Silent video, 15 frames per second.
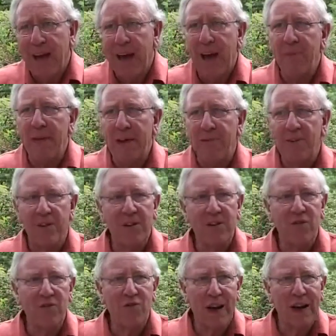and that's the
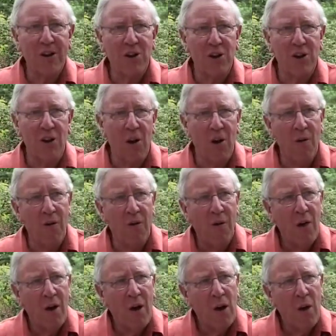destruction of
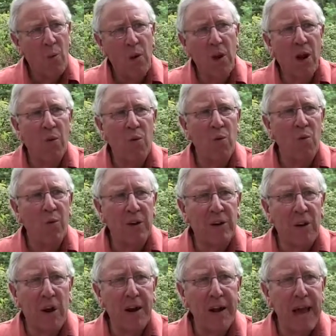what I call the
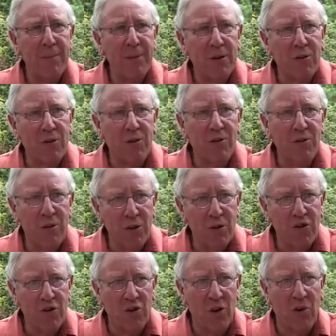dynamics of
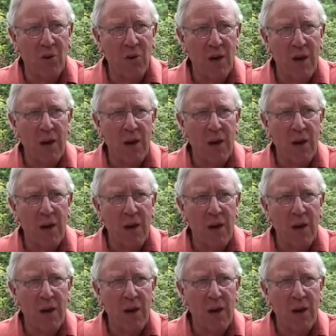virtue,